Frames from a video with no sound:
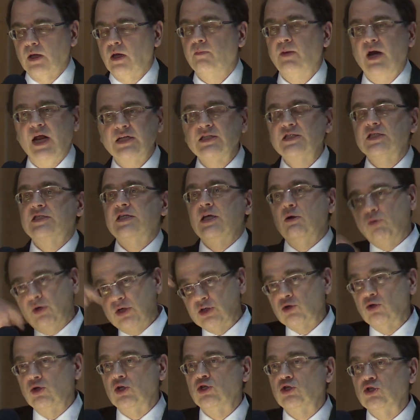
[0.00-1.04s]
but hasn't said what
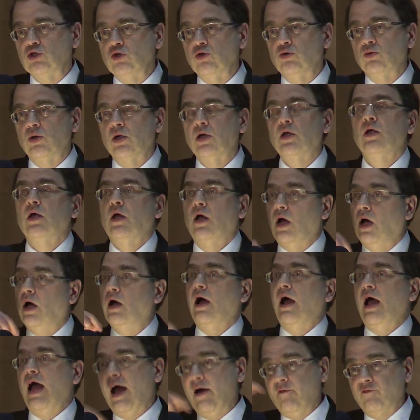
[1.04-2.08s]
it's going to do
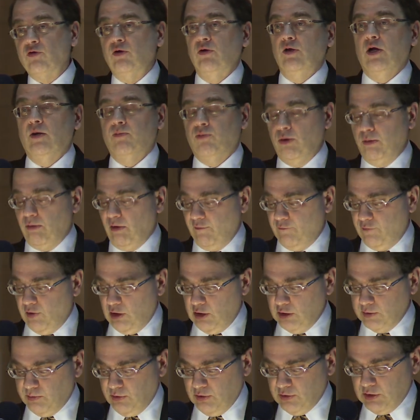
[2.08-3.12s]
Uh, after the unemployment rate
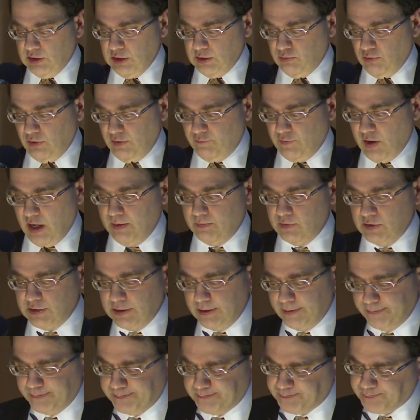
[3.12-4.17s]
falls below six point five
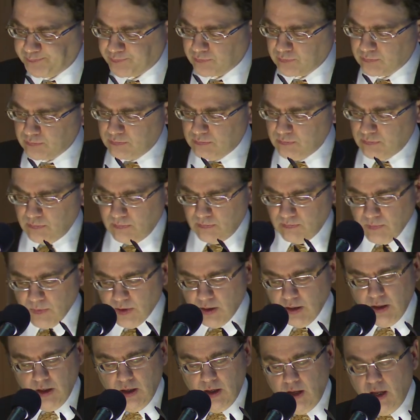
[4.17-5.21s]
percent.
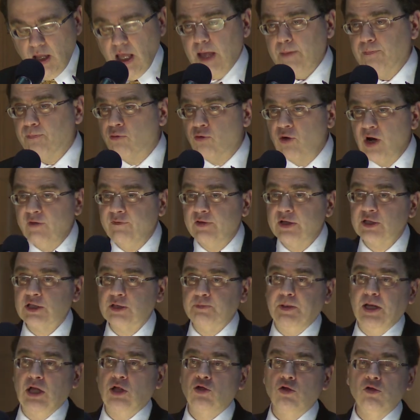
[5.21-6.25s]
In previous
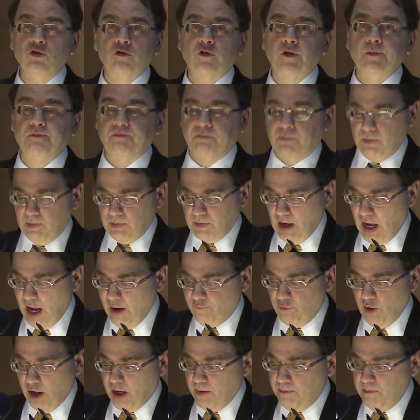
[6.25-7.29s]
speeches,
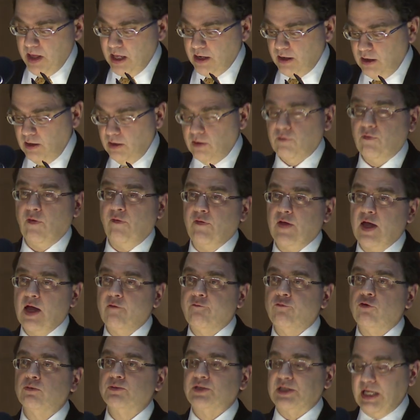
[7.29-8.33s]
I've recommended that the
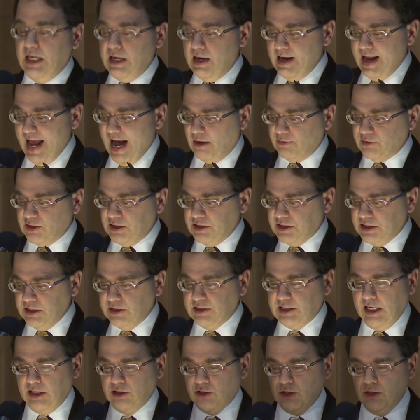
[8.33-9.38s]
F O M C announce its
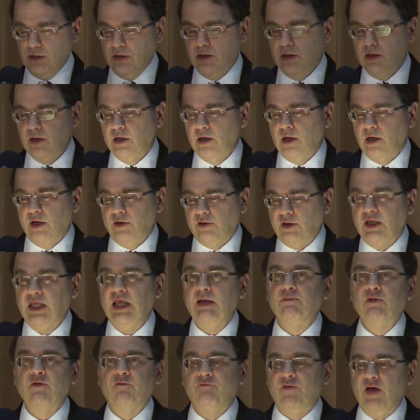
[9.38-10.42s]
intention to
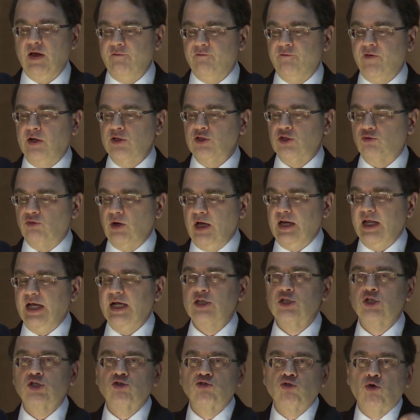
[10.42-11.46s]
keep the Fed funds rate
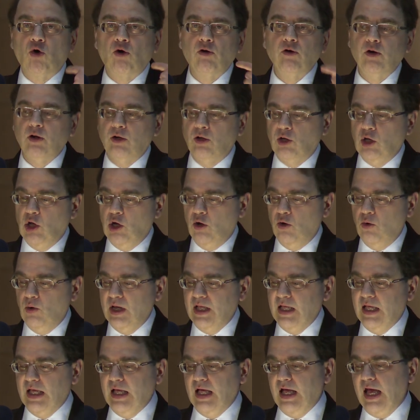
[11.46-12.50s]
extraordinarily
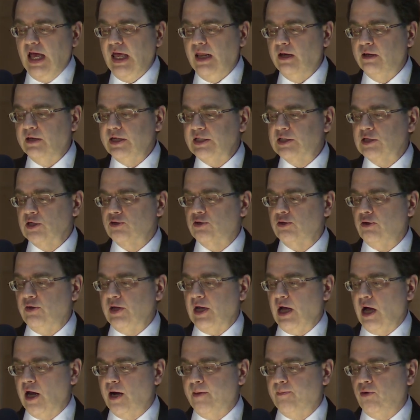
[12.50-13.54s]
low, and at least until
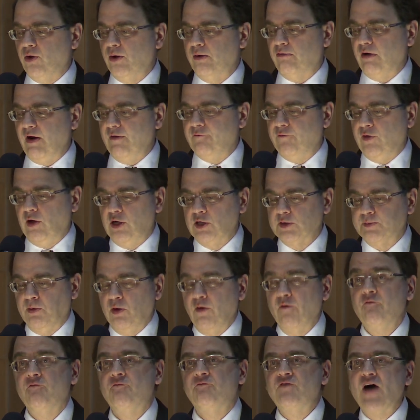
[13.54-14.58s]
the unemployment rate falls
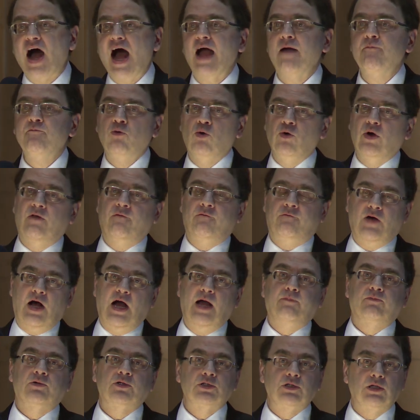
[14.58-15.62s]
below five point
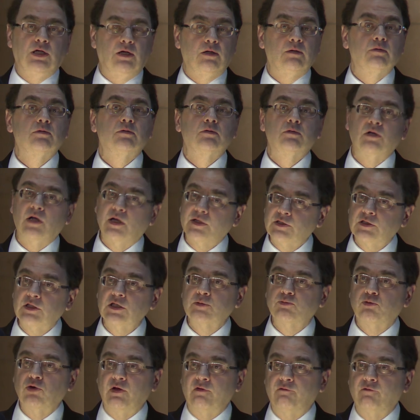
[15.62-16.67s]
five percent, not
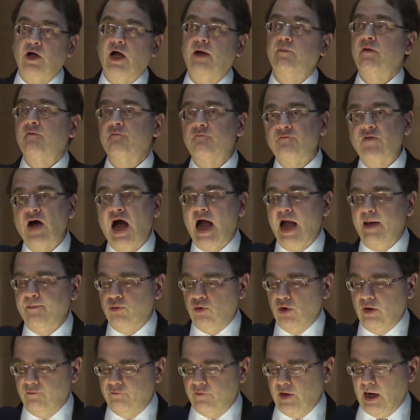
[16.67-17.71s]
six point five, but five
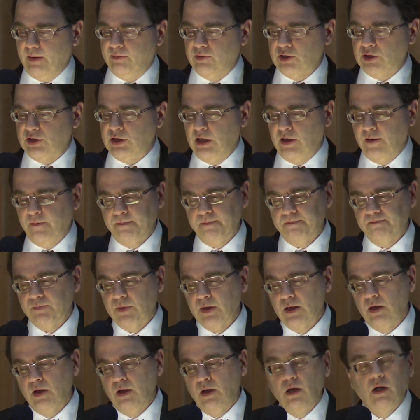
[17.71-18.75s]
point five percent,
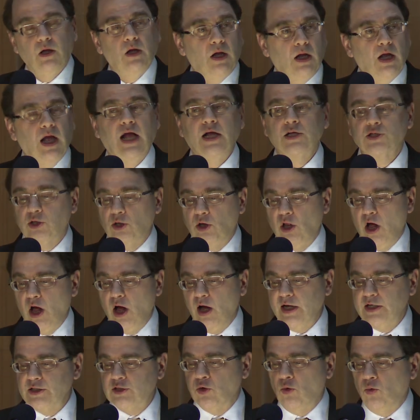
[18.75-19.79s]
as
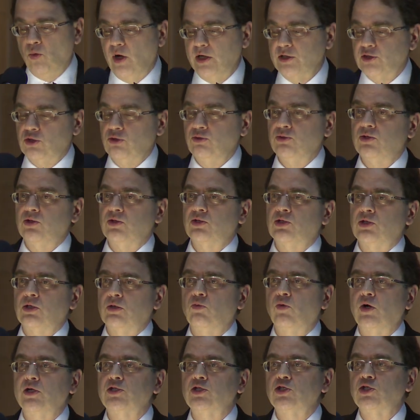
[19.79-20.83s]
long as the one to, to
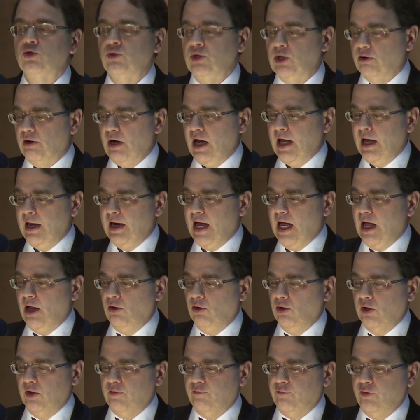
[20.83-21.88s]
one to two year ahead
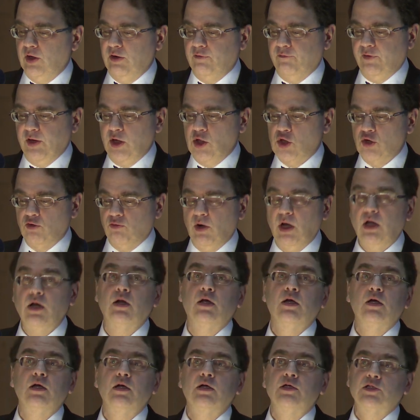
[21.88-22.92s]
outlook for the inflation rate
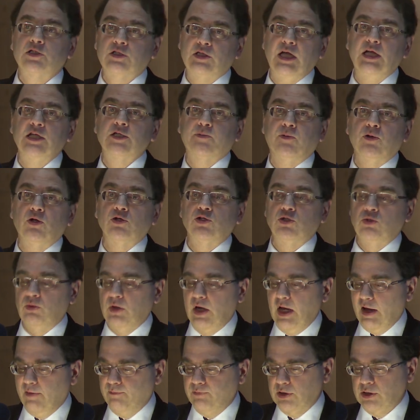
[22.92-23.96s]
stays below two
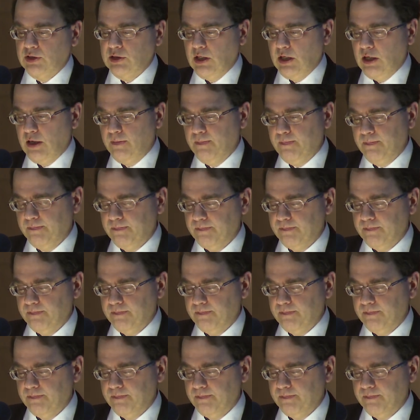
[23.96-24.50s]
point five percent.